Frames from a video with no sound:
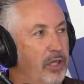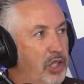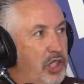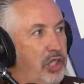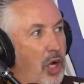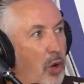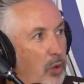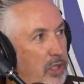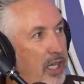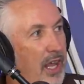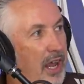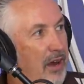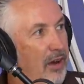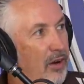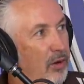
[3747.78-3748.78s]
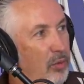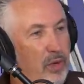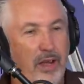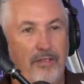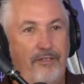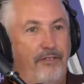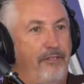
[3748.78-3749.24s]
We Irish don't care. We
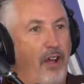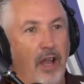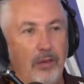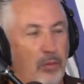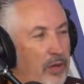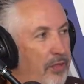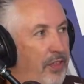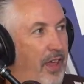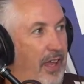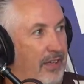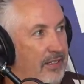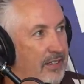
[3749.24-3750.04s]
have fun with it.